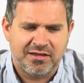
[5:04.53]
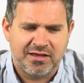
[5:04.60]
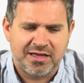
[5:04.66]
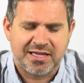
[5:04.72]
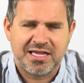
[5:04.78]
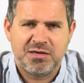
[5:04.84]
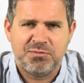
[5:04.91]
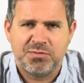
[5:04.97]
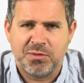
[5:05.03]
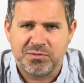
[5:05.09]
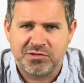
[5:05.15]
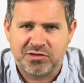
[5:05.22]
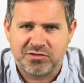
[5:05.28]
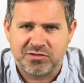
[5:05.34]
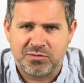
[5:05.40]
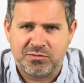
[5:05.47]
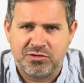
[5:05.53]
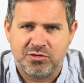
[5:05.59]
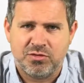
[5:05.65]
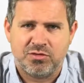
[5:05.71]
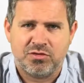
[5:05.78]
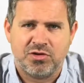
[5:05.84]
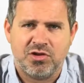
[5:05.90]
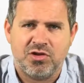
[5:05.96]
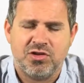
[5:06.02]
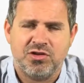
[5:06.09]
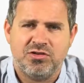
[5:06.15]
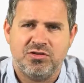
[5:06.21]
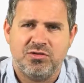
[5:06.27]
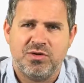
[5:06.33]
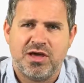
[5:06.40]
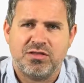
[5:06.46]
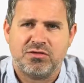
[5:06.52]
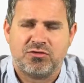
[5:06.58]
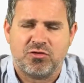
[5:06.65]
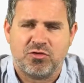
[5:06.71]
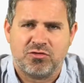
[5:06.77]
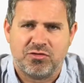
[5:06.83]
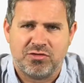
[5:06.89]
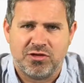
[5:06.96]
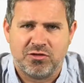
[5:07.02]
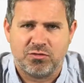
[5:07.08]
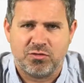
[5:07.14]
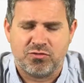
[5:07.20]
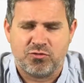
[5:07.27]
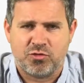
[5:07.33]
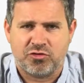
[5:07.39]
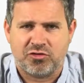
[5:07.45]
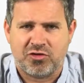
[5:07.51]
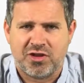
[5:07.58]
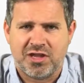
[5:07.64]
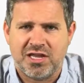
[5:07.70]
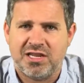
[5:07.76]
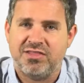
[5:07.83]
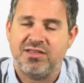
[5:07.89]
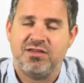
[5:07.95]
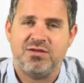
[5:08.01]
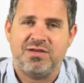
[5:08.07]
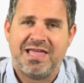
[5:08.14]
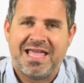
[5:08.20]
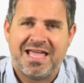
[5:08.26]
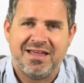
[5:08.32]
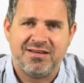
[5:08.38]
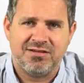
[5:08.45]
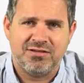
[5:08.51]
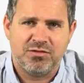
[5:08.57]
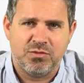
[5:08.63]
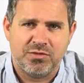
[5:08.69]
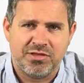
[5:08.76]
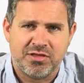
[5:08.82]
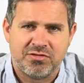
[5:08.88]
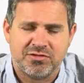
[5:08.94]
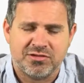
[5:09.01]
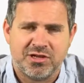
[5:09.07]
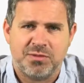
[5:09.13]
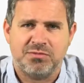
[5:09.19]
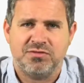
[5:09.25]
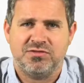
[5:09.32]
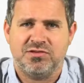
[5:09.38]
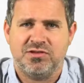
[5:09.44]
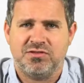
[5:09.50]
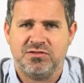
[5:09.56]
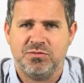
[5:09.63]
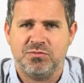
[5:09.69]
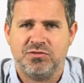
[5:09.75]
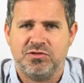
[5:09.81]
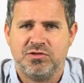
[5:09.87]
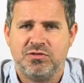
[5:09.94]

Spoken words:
a heat pump system to it, or you can do other sorts of things with forced air heating that you can't do with other types of systems.